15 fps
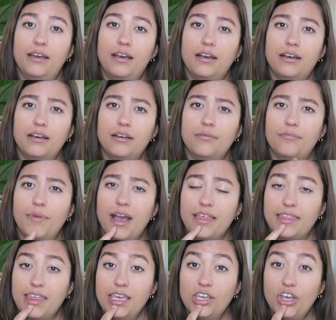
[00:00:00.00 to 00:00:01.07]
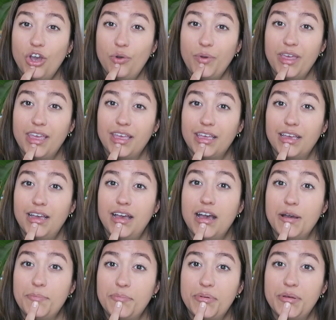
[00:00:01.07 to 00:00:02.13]
um, I think, going
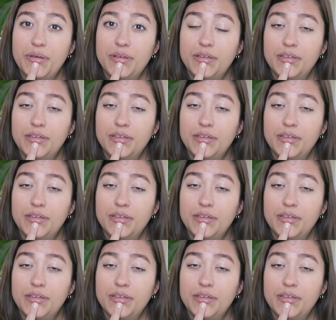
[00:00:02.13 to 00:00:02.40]
up